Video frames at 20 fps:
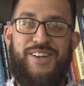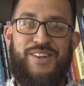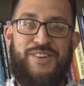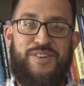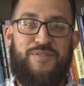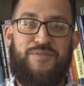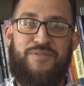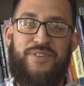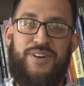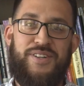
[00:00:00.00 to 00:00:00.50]

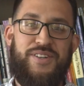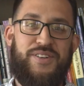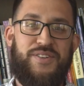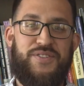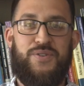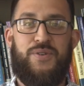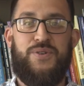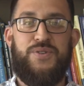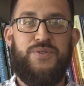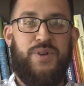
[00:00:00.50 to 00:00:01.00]
You're funding
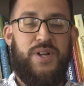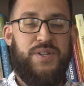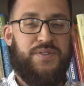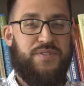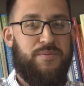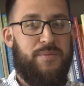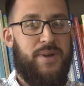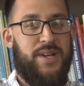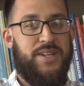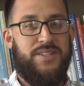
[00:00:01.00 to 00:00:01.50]
soul
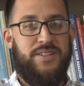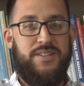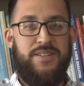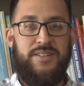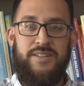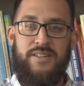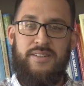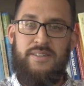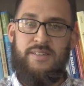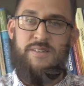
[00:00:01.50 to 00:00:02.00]

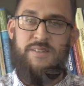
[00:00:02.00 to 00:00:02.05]
transformation.